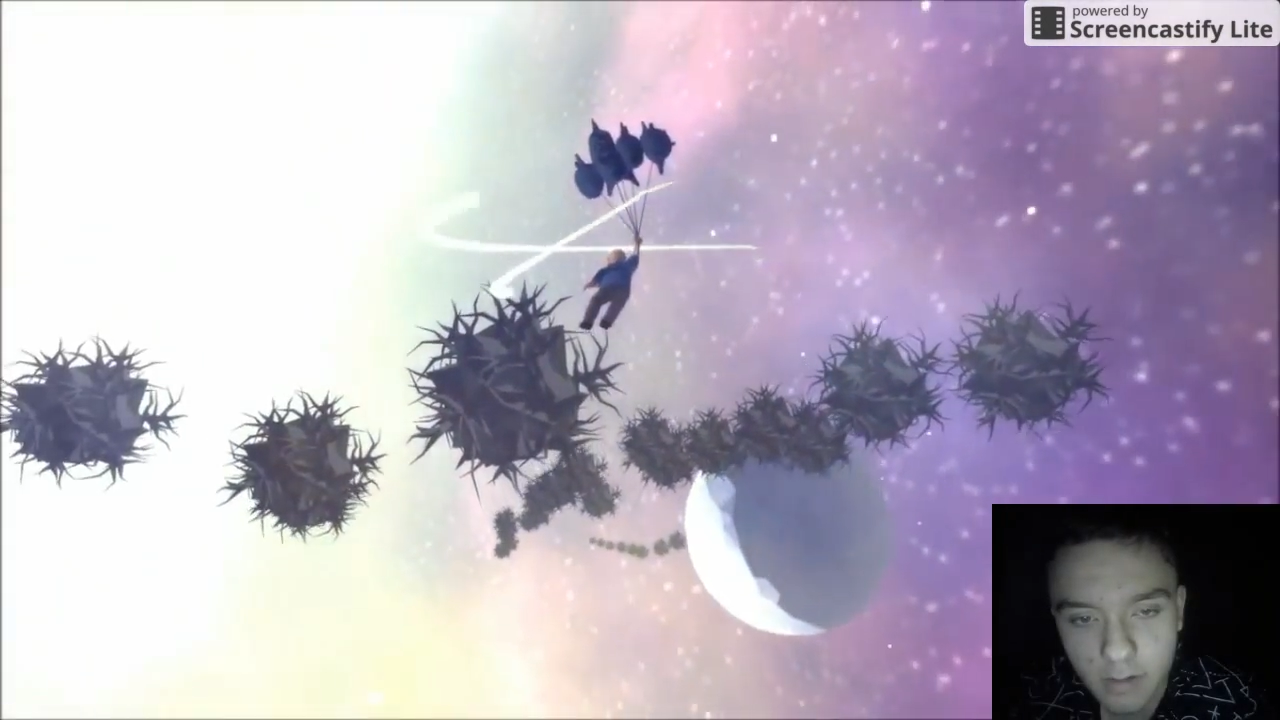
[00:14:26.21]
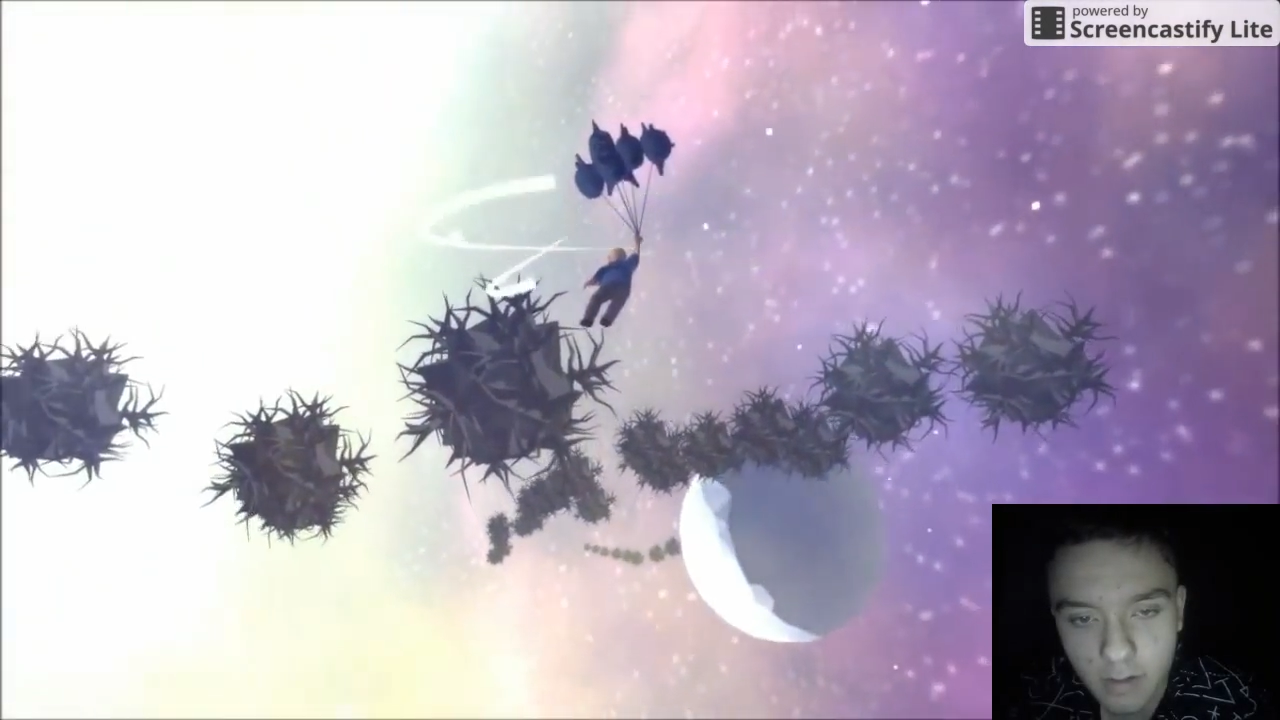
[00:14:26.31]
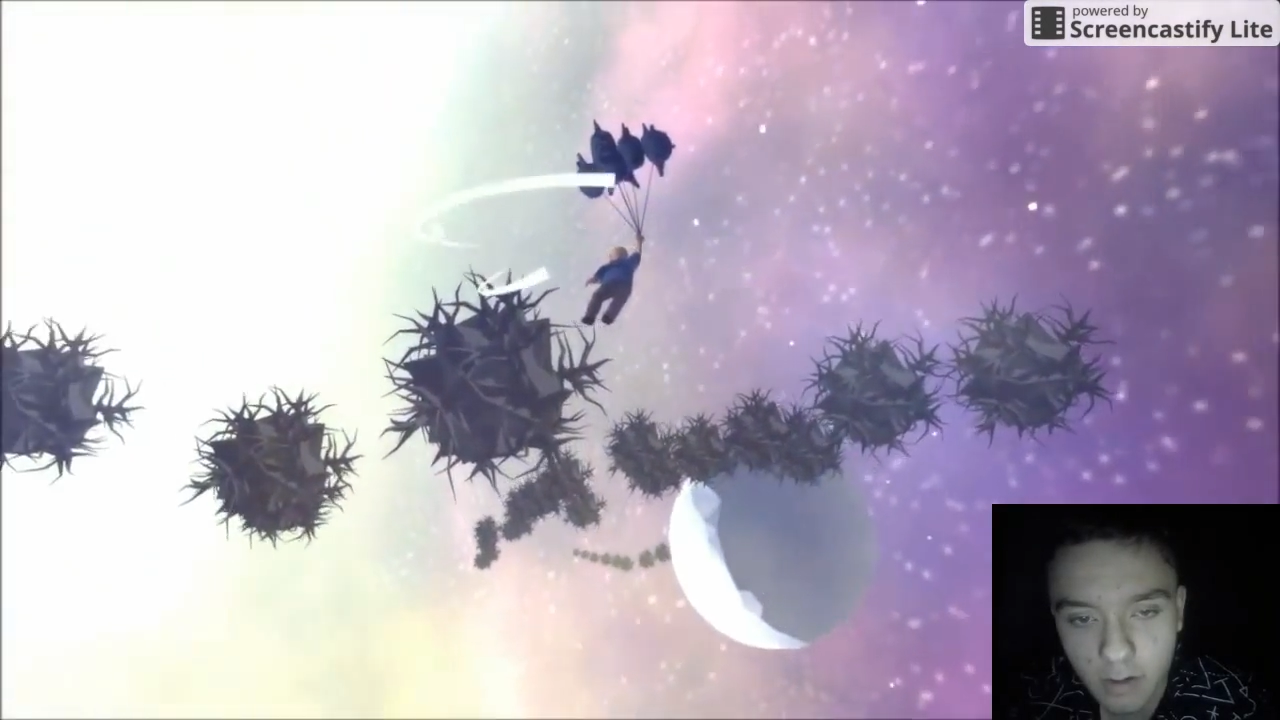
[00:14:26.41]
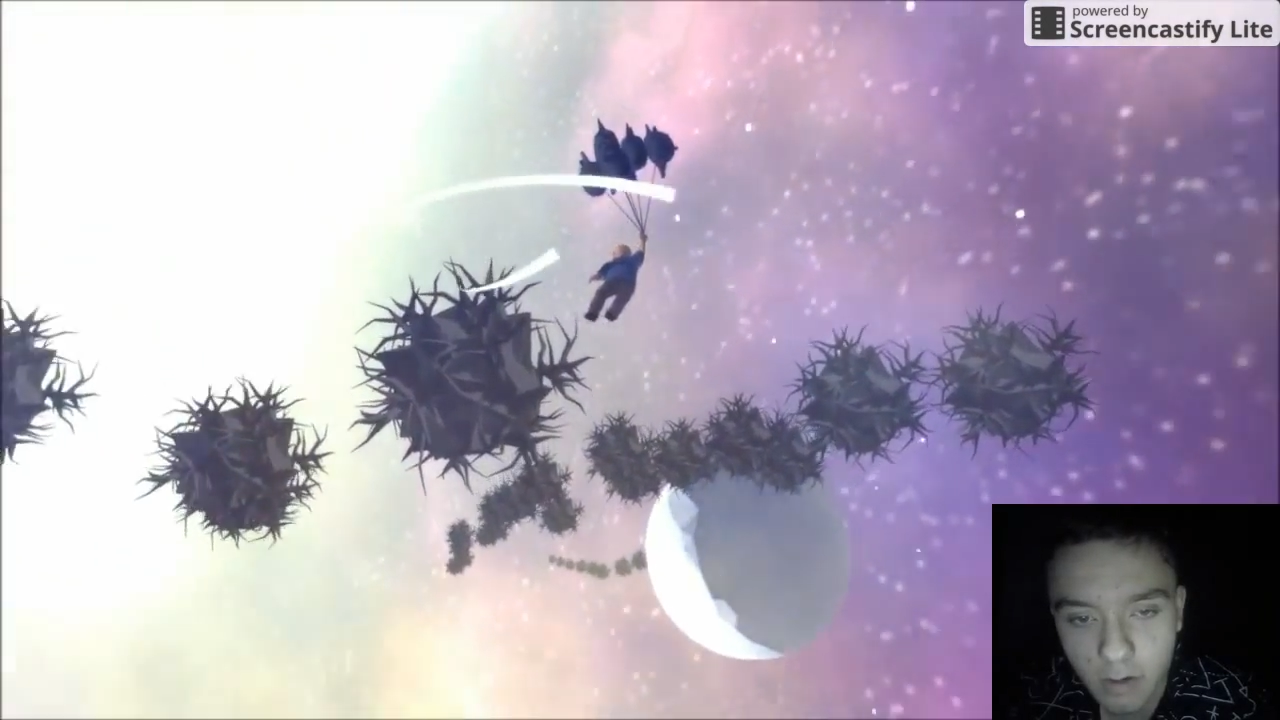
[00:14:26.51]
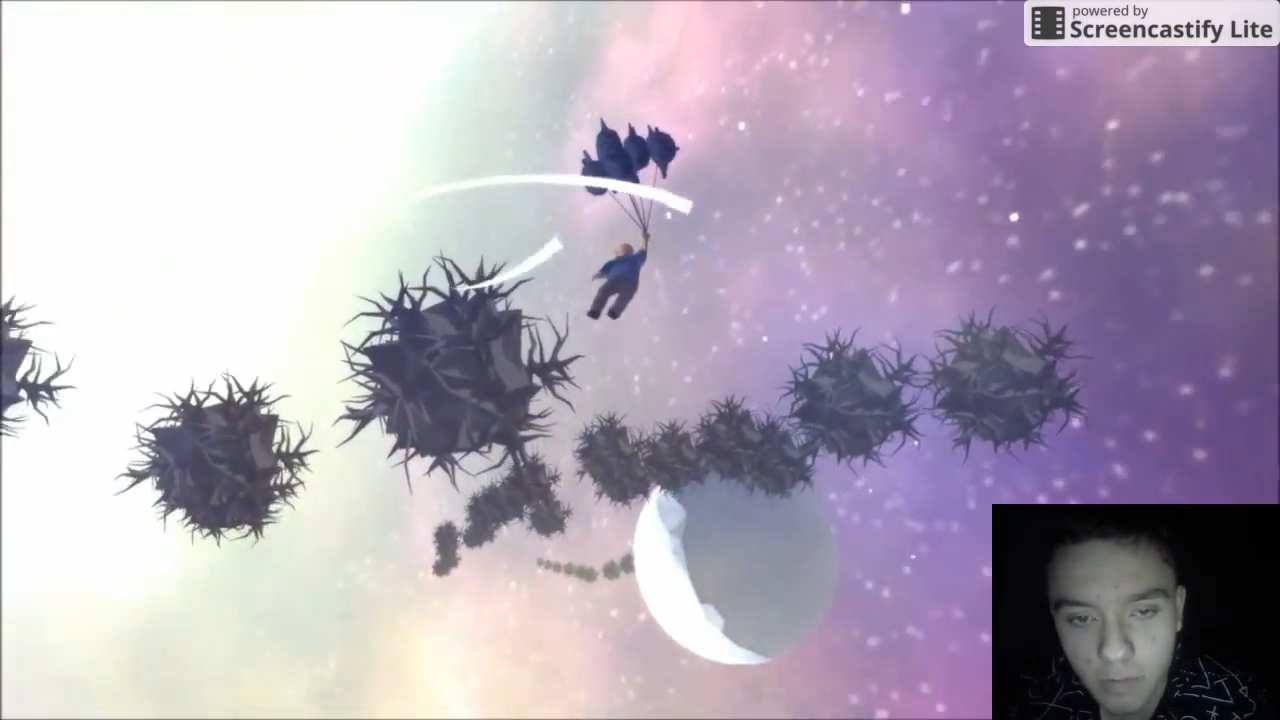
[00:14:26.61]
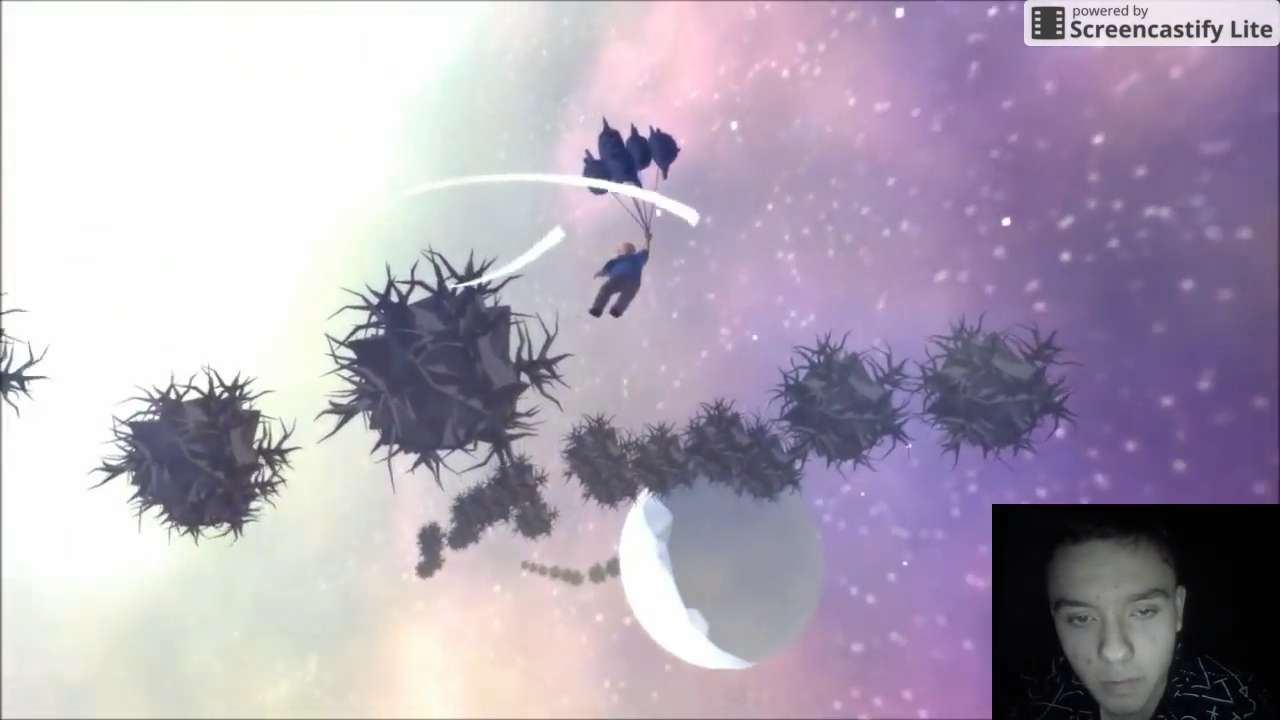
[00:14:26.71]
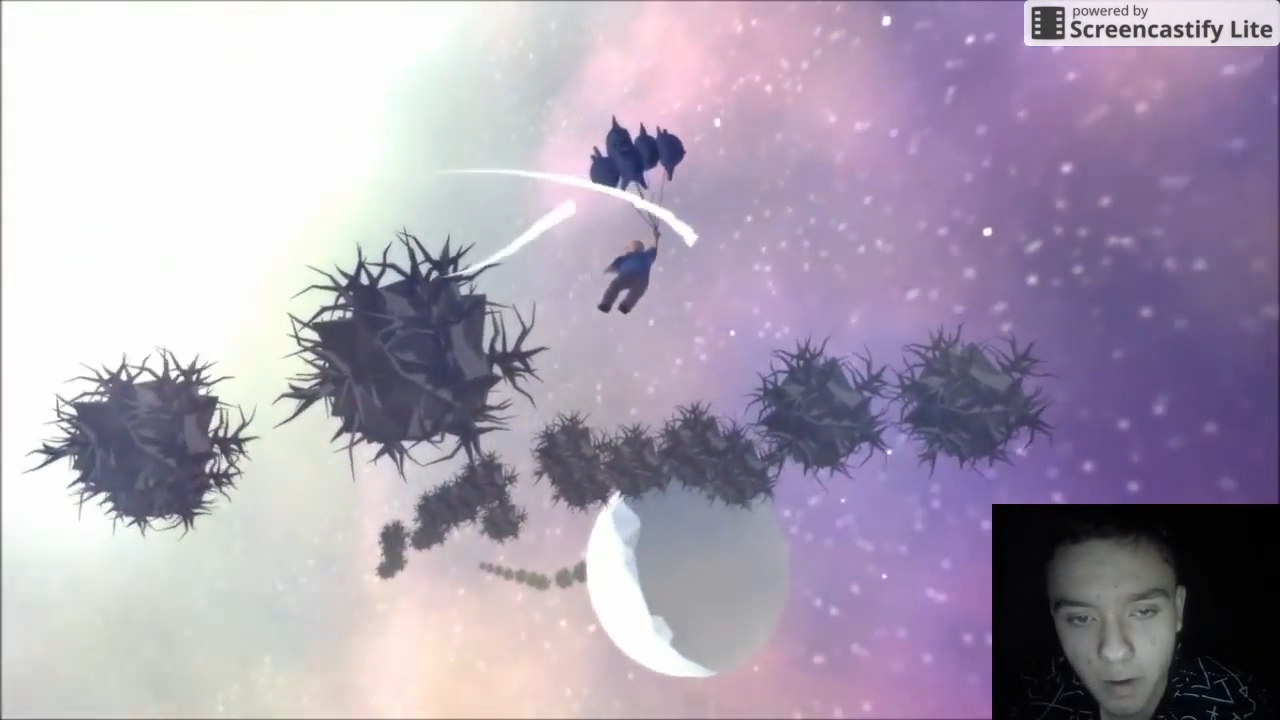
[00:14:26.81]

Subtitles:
Because I don't know if